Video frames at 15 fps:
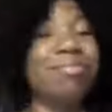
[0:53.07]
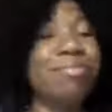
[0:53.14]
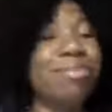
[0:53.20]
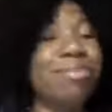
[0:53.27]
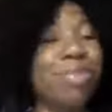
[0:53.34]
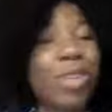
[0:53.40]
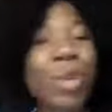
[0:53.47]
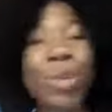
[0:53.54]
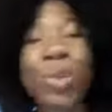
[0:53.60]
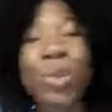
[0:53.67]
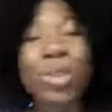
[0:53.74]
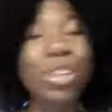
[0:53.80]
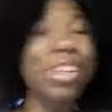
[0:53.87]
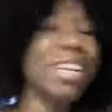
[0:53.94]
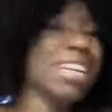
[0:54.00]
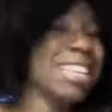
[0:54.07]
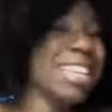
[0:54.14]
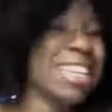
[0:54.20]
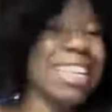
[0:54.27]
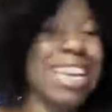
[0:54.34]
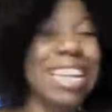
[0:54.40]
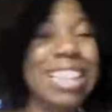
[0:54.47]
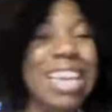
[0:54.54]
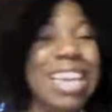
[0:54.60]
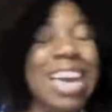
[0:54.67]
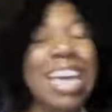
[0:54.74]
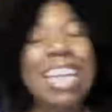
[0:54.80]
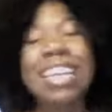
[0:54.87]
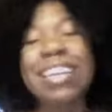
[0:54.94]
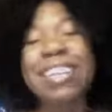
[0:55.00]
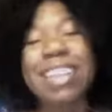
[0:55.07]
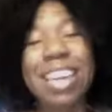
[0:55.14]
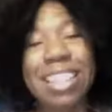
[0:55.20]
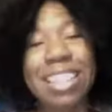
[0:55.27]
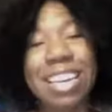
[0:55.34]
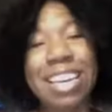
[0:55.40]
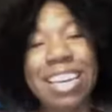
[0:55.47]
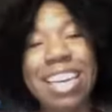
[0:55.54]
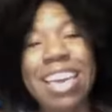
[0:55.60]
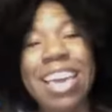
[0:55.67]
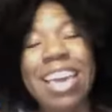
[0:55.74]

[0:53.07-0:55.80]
food or anything like that, nothing.